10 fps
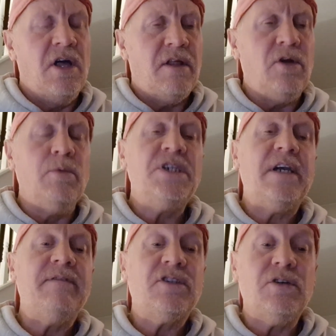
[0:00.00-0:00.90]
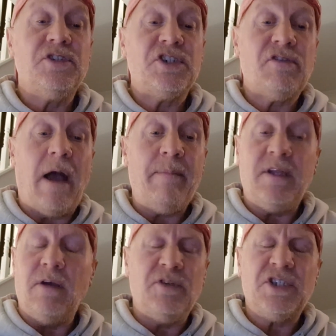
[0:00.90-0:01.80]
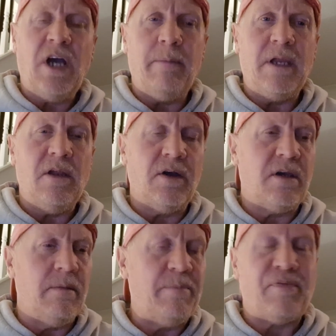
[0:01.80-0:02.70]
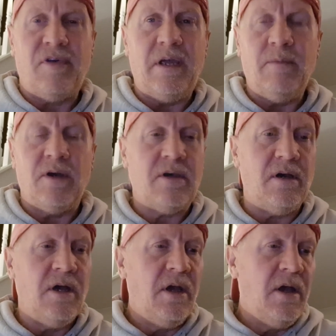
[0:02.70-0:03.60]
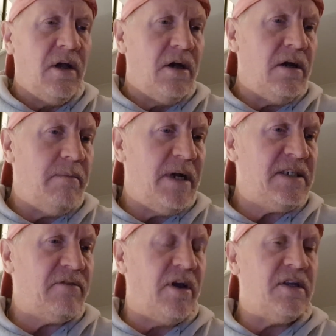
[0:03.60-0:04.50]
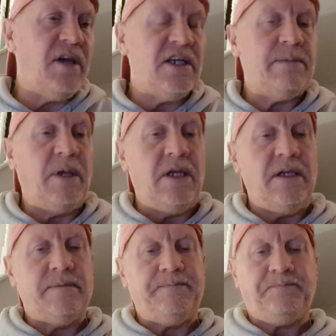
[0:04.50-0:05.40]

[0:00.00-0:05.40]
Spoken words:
They always give a good scrap. They don't just come in like a bream, like a massive great dustbin lid.